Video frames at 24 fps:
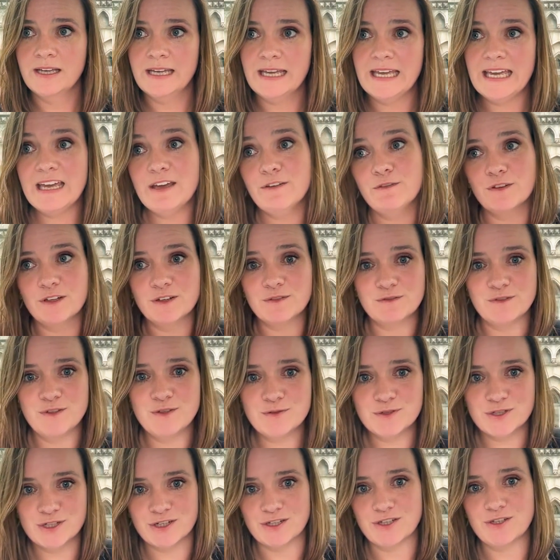if in
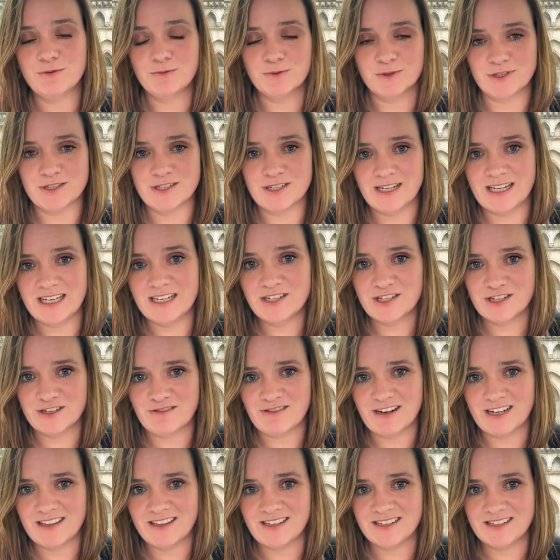future you want to
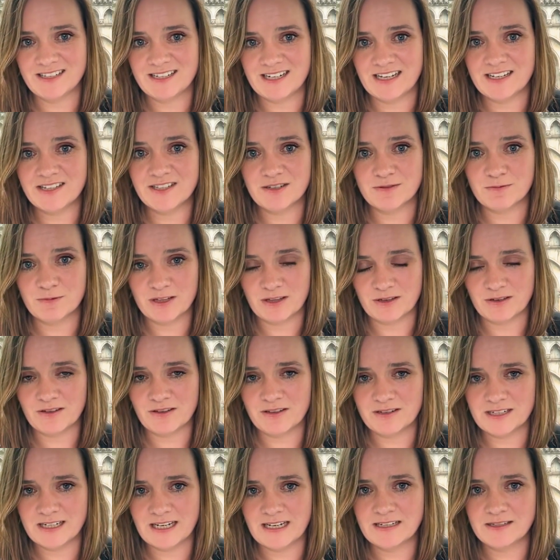integrate this data with other
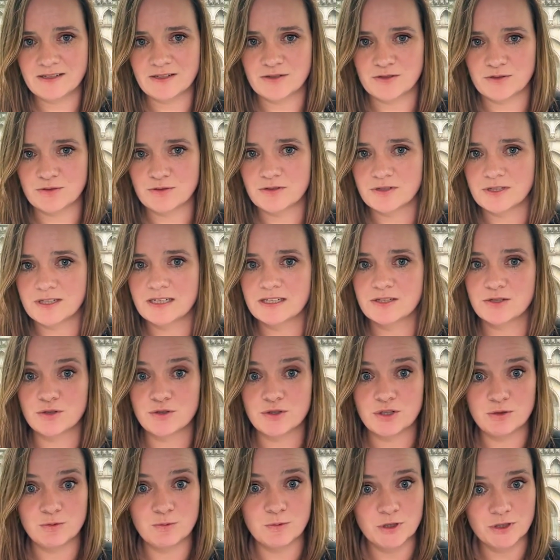data sources, or
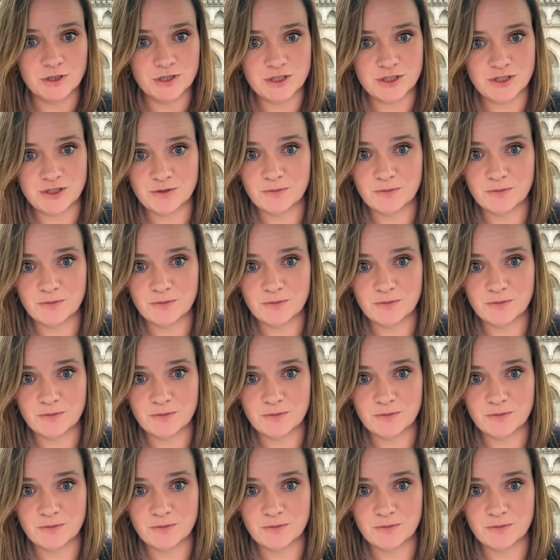you want to do